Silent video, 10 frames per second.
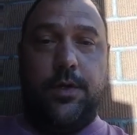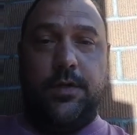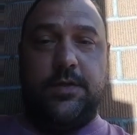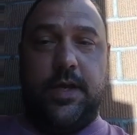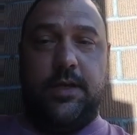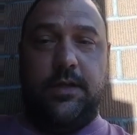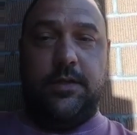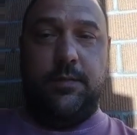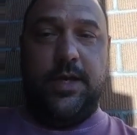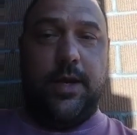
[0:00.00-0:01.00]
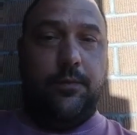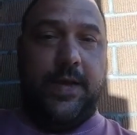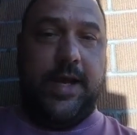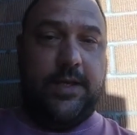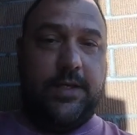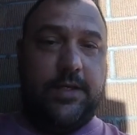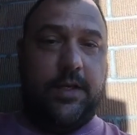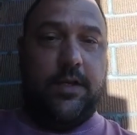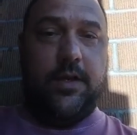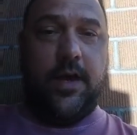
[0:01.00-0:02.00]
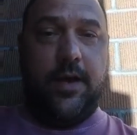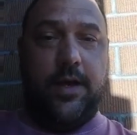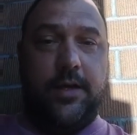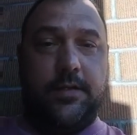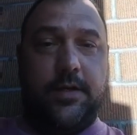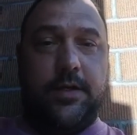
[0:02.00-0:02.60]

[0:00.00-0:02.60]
It's tending to be held back in high-end